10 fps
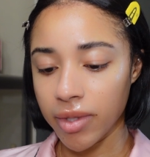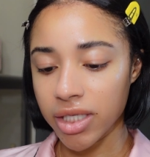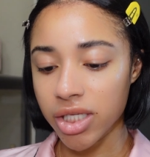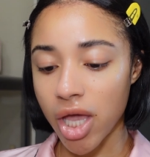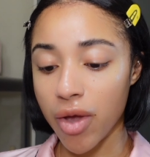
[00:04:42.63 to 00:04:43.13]

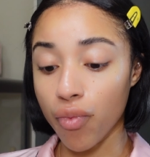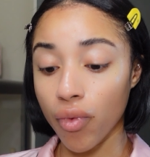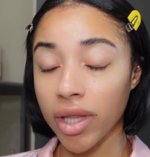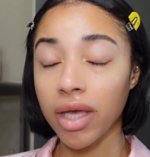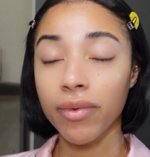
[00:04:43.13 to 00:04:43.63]
This is a
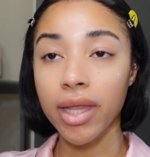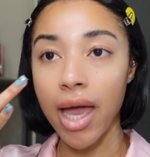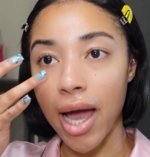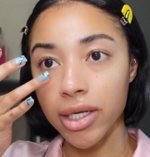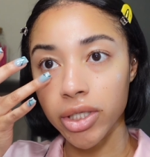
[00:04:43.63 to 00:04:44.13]
really, really
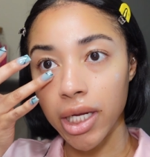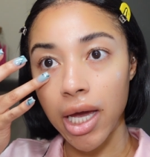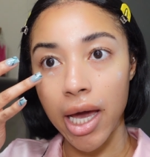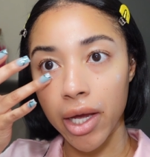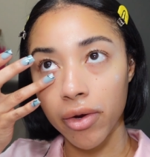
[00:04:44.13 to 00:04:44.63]

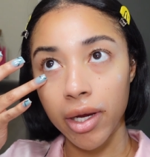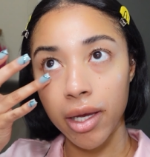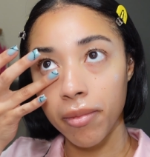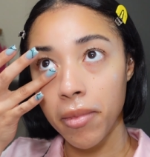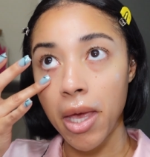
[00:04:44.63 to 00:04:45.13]
hydrating eye
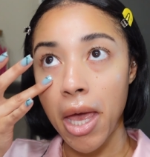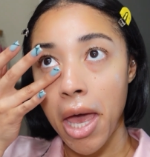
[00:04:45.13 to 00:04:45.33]
cream.